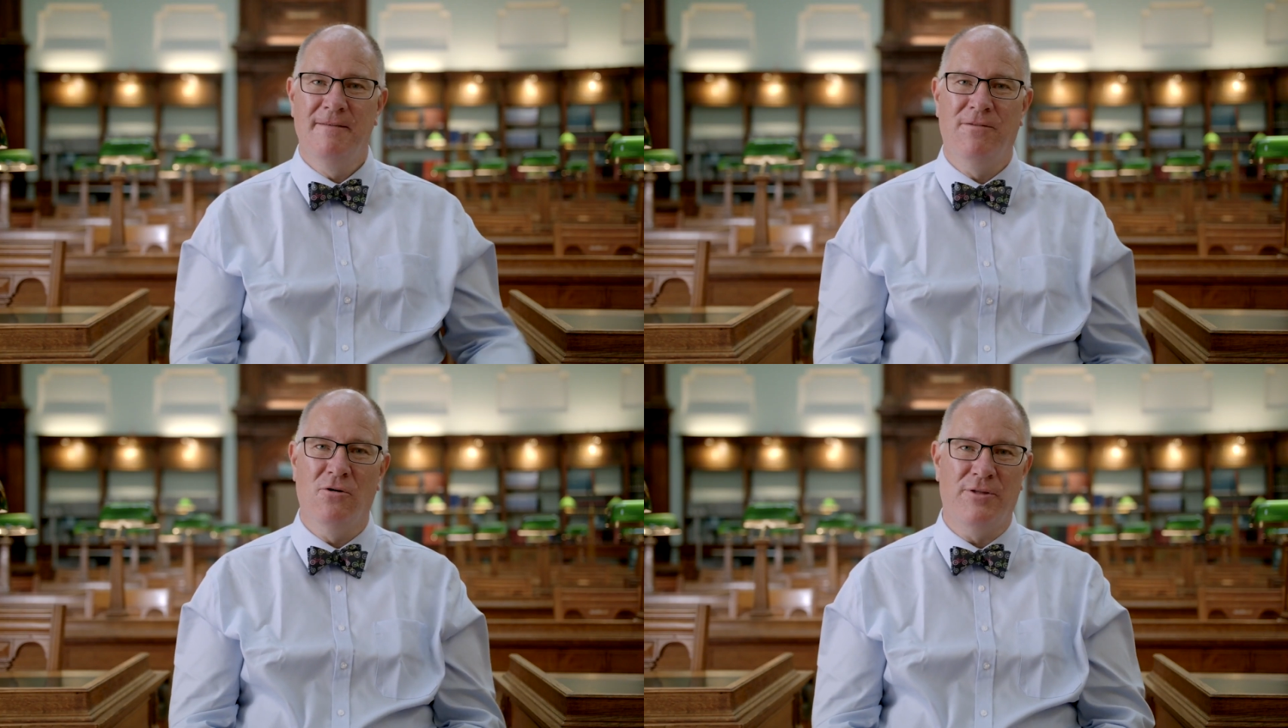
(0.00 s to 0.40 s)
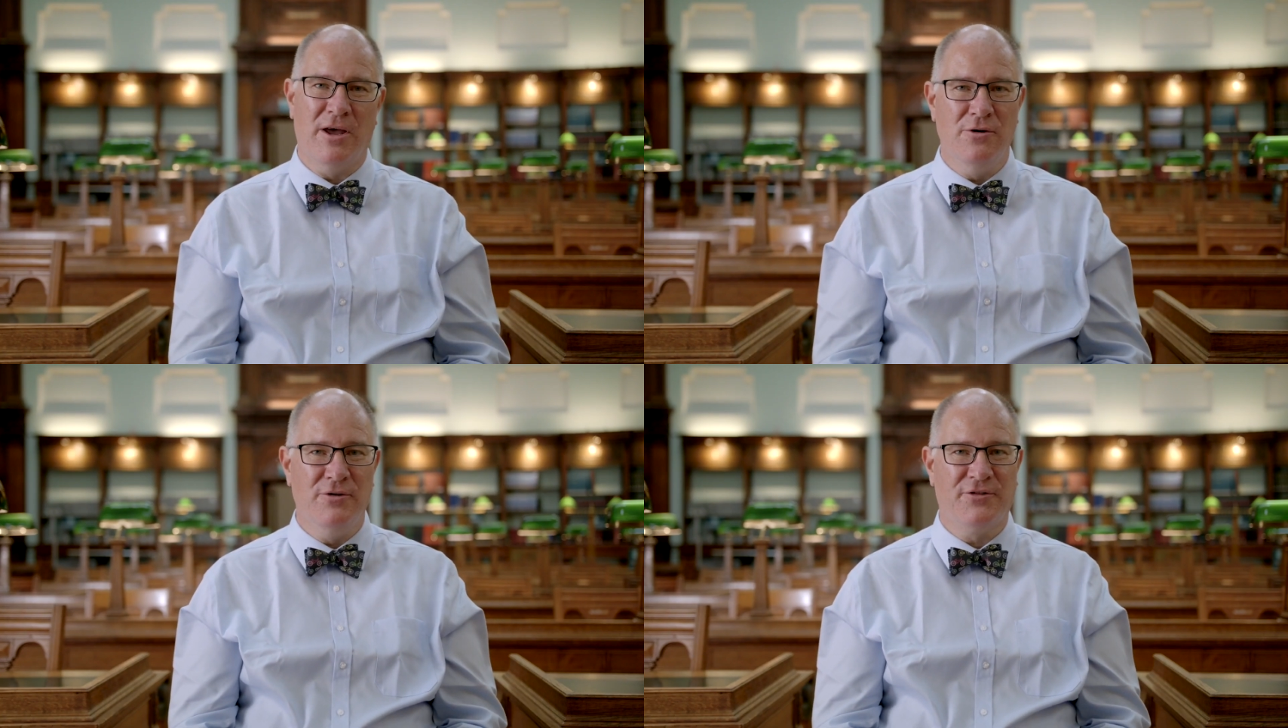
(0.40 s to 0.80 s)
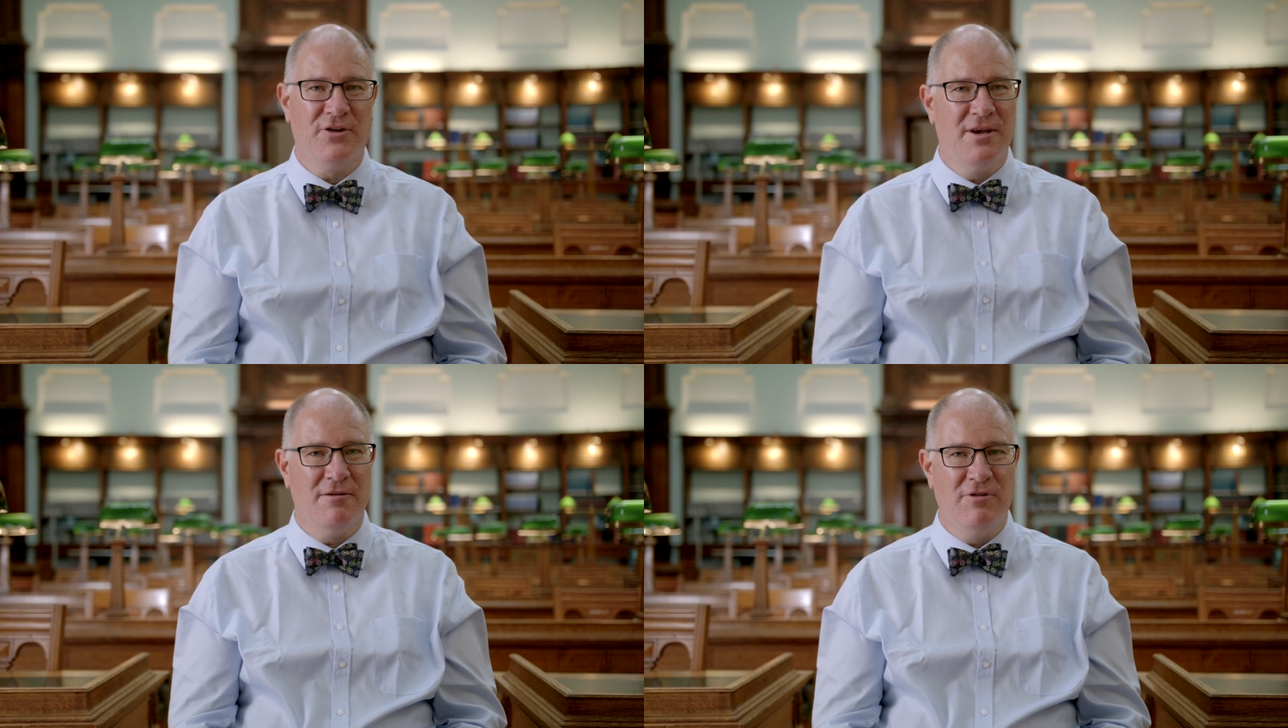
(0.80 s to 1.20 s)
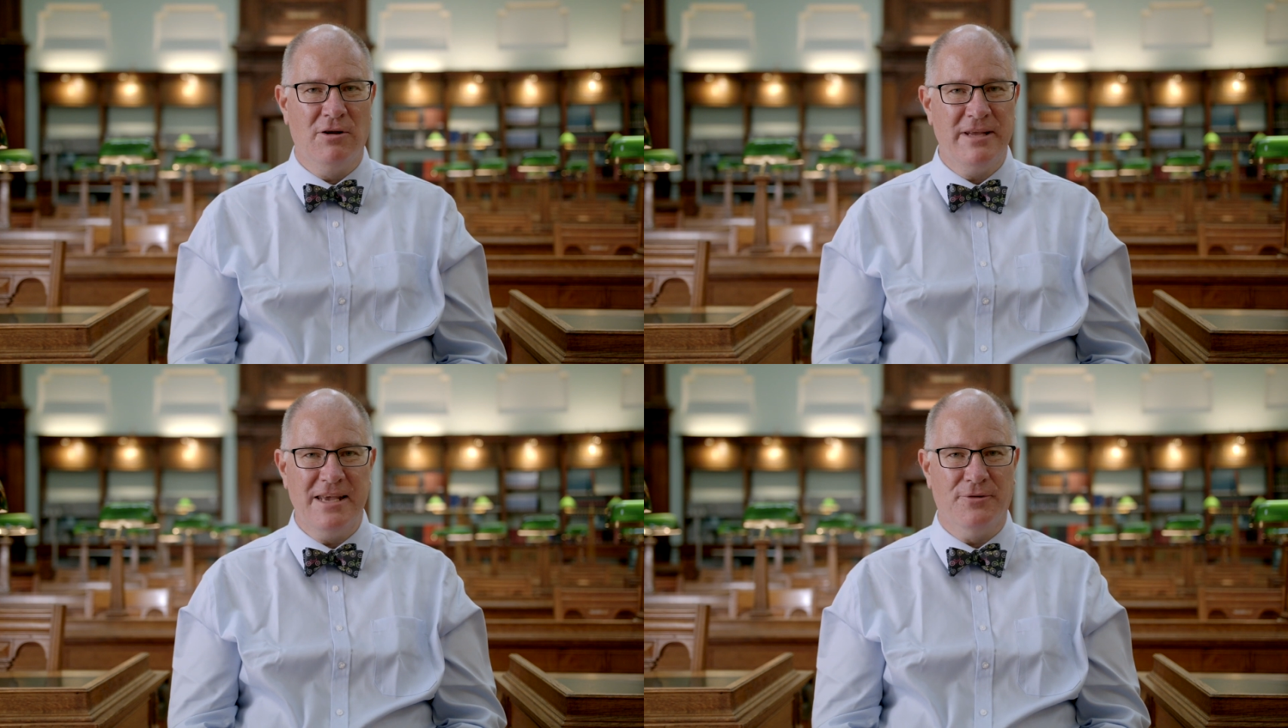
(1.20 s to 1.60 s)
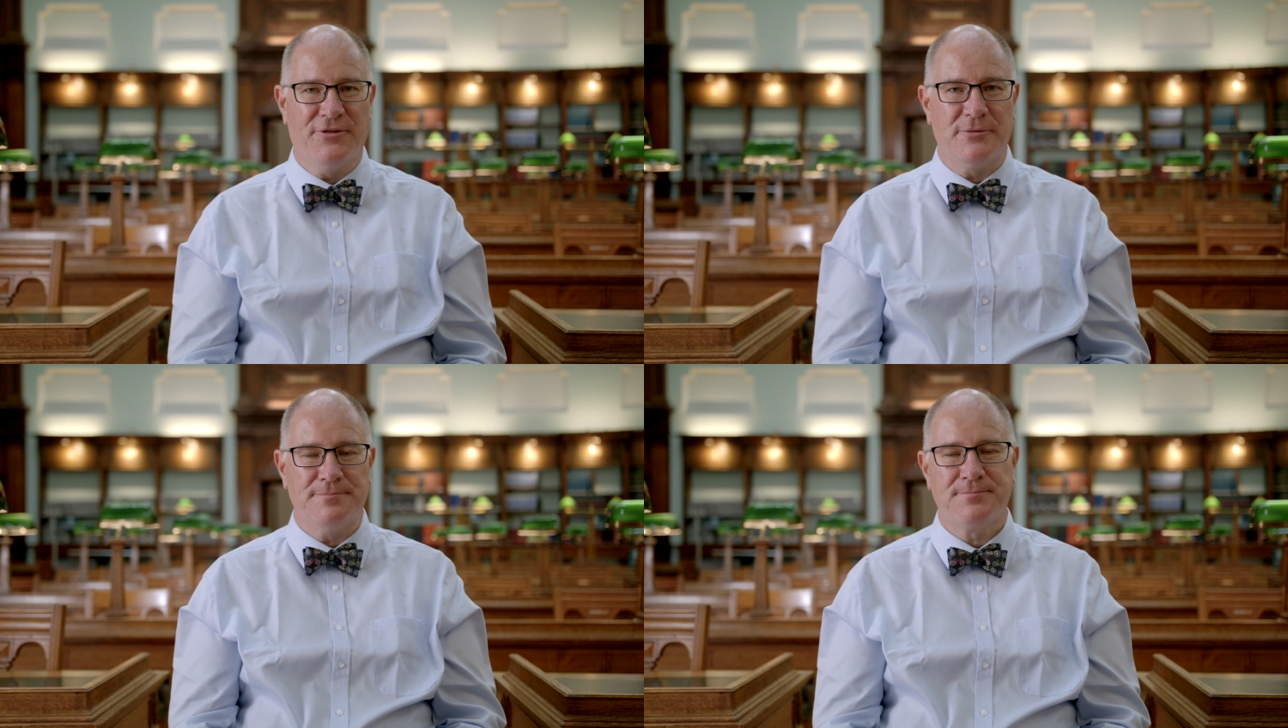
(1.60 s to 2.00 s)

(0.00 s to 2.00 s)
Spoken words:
for those real yields.